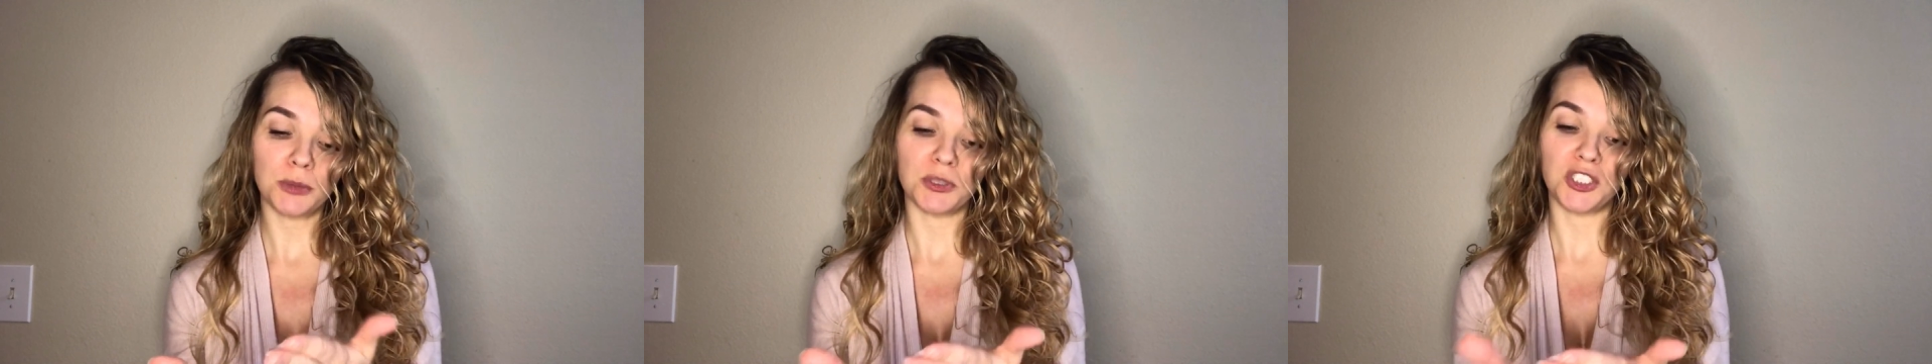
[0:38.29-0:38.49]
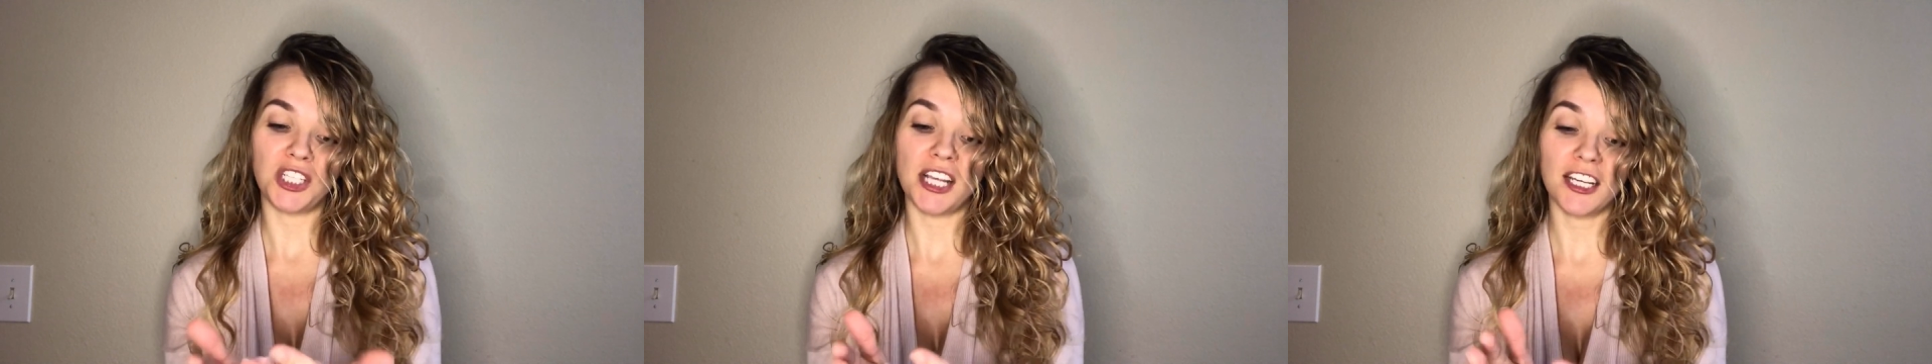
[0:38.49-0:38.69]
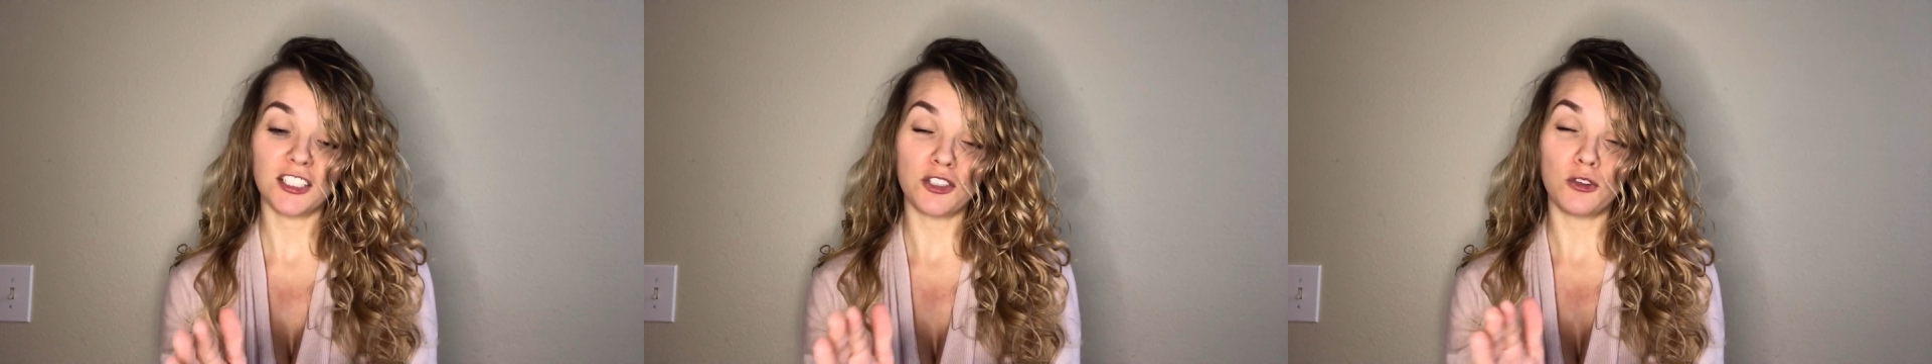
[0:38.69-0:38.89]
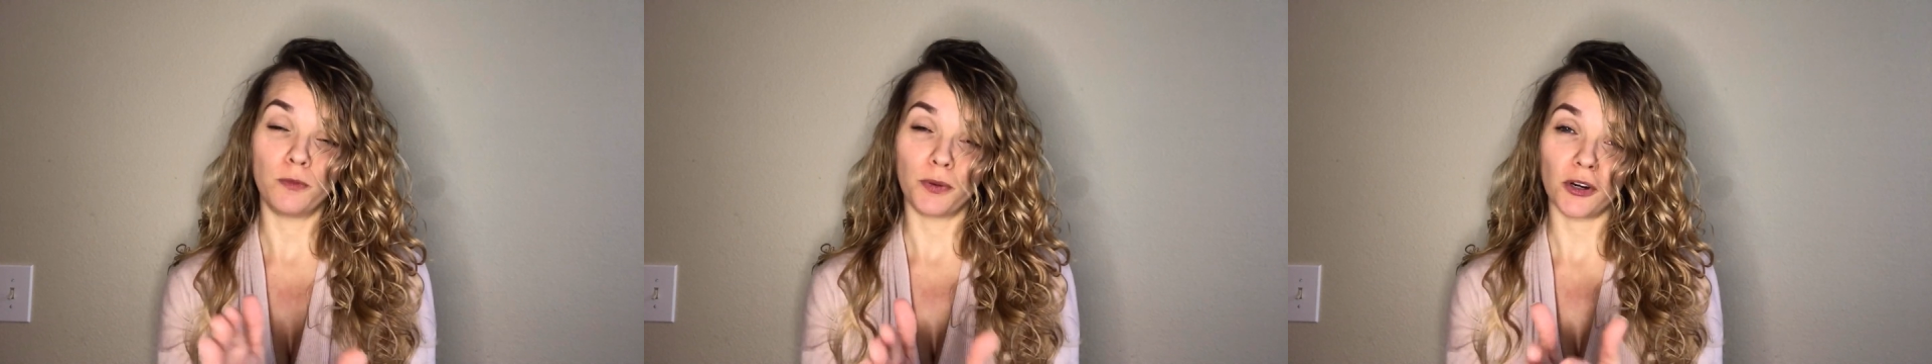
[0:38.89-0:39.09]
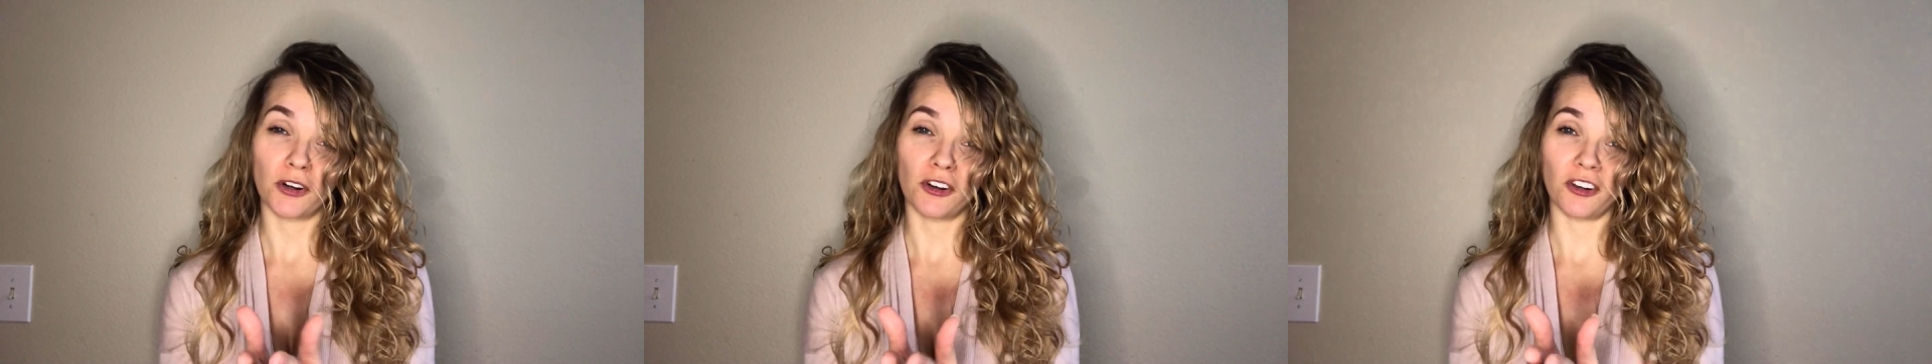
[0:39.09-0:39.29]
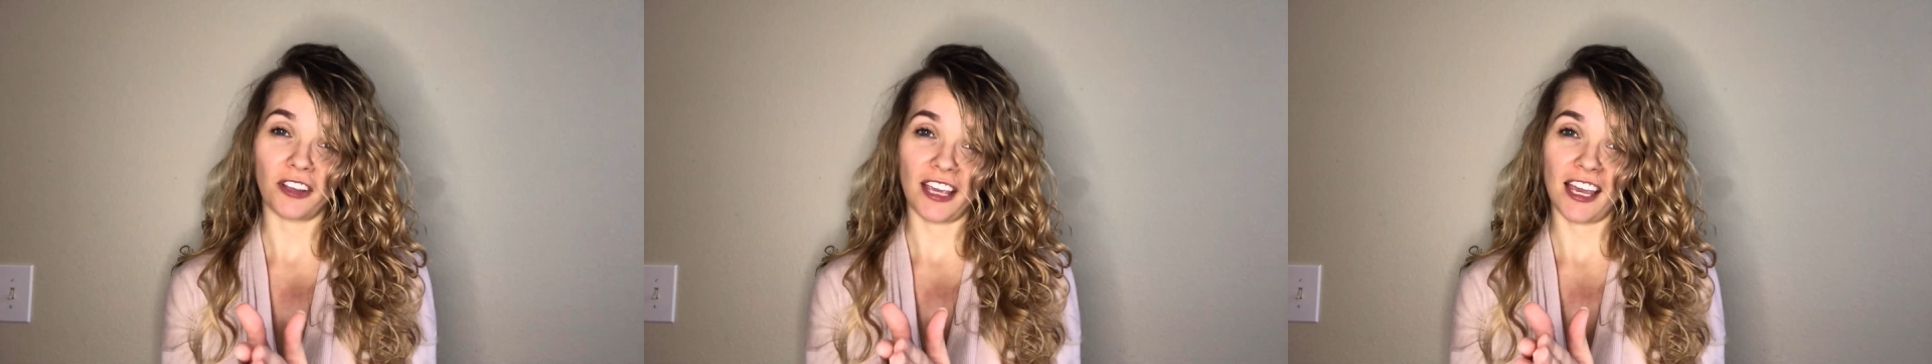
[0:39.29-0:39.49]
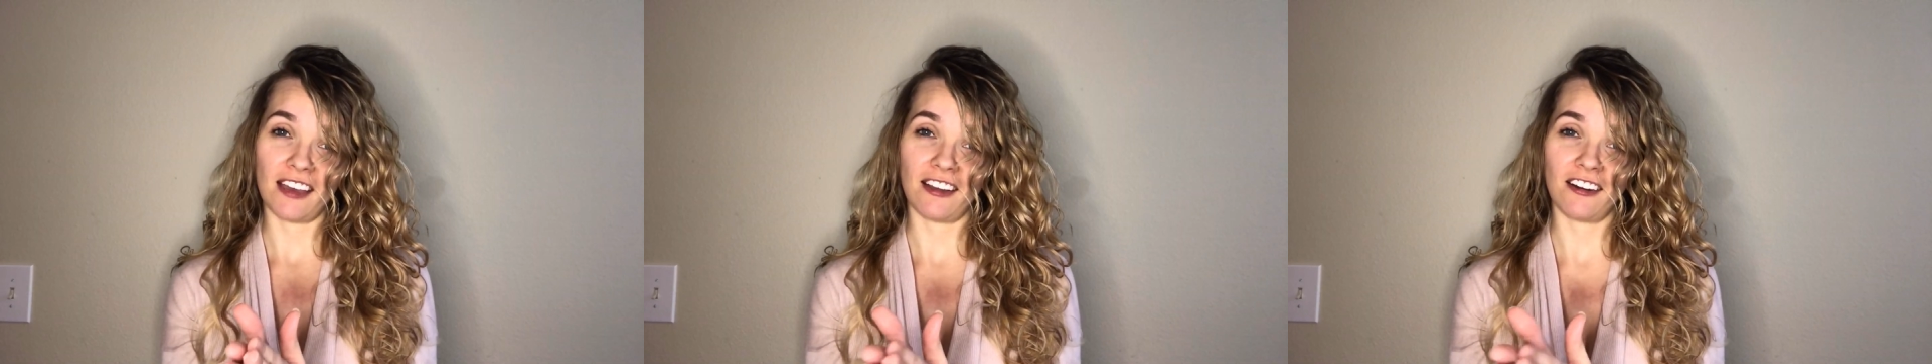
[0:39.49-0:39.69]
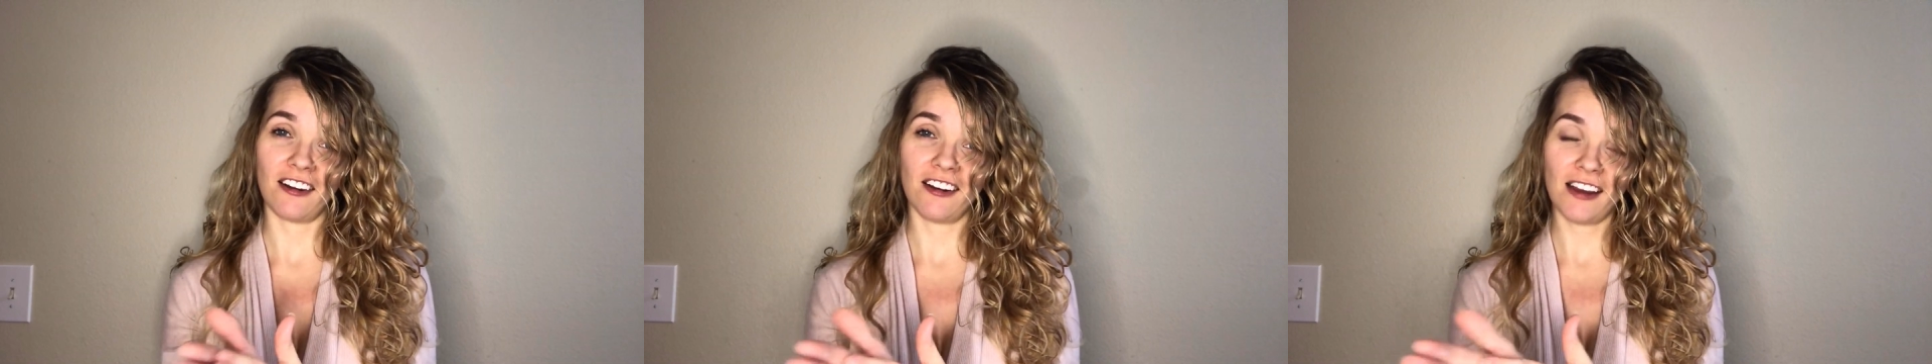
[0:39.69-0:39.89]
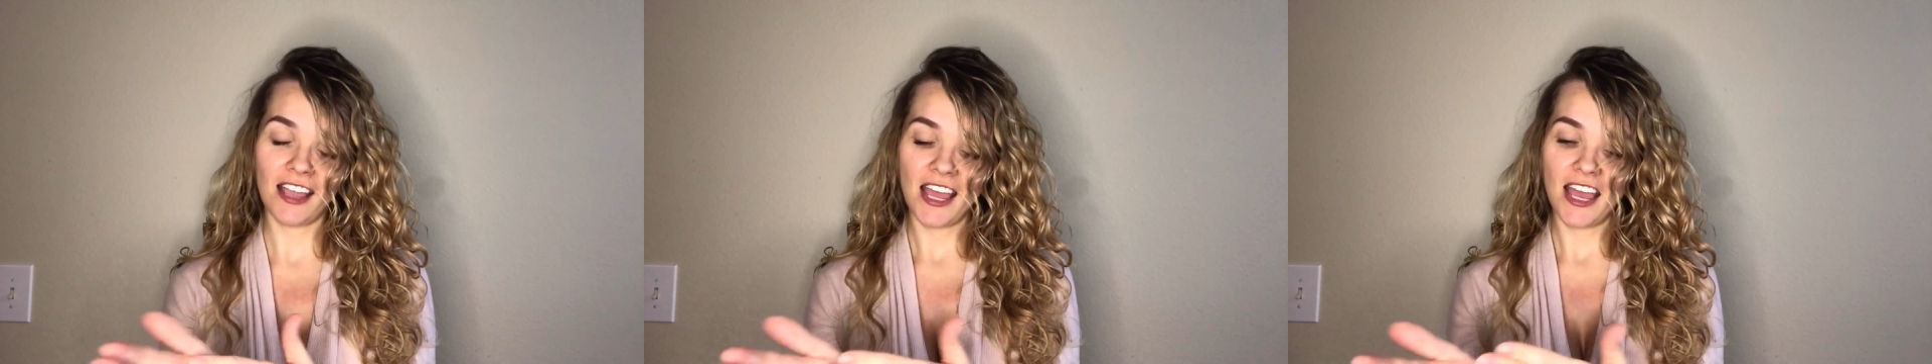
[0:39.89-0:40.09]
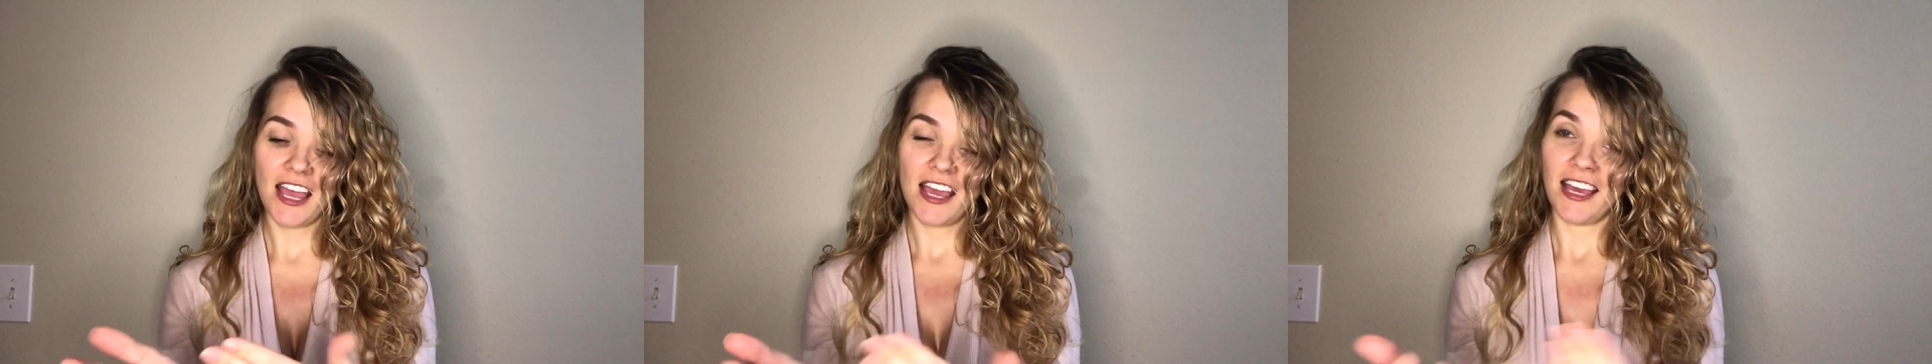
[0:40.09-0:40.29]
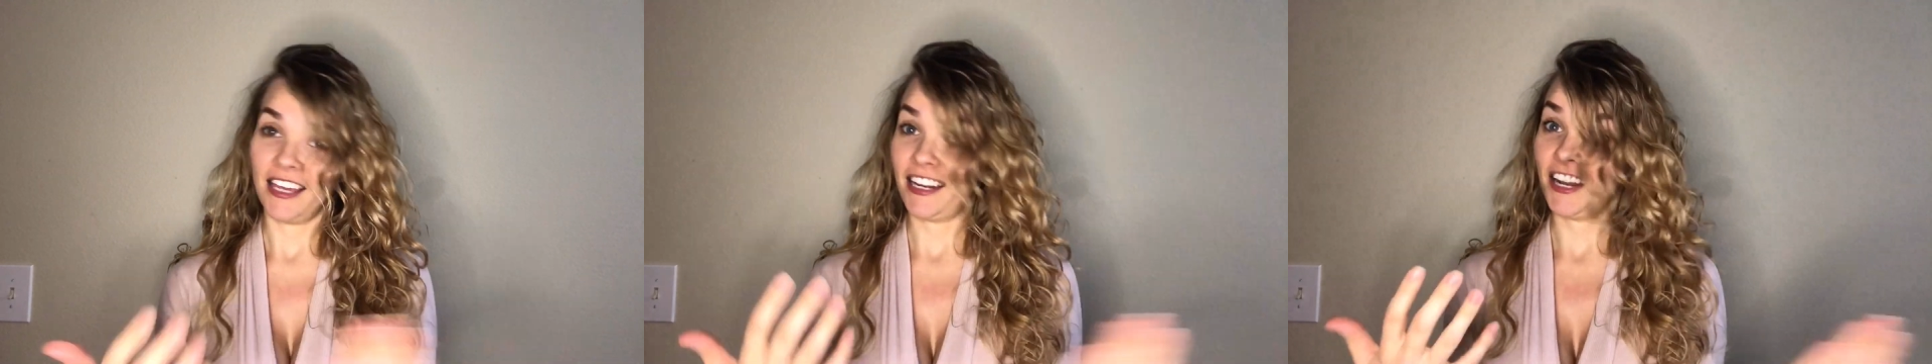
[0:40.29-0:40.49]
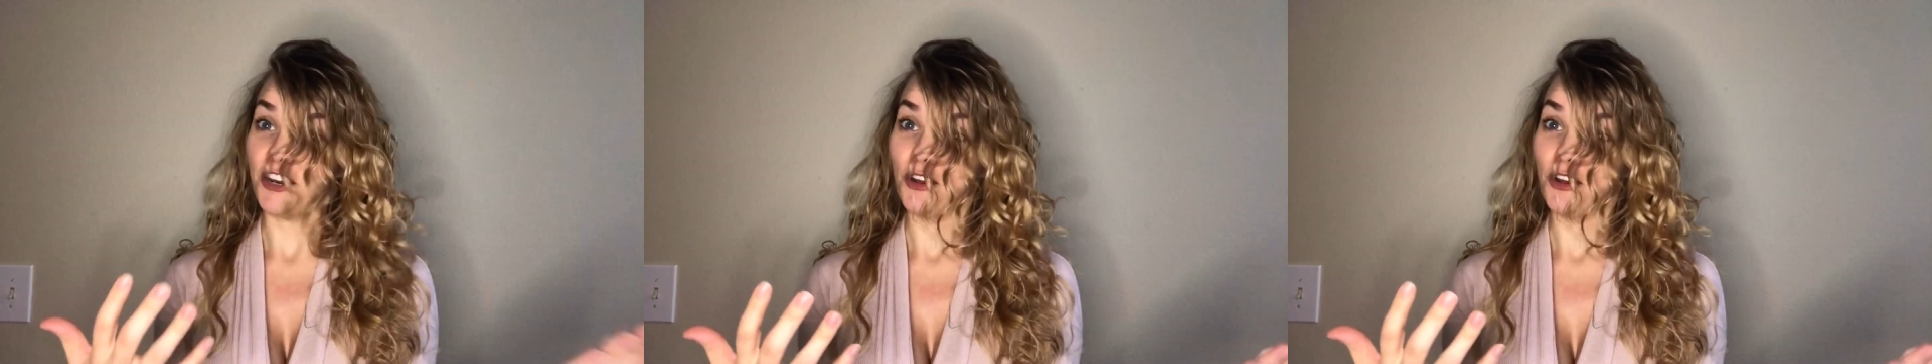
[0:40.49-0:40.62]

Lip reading: but she has super curly hair and I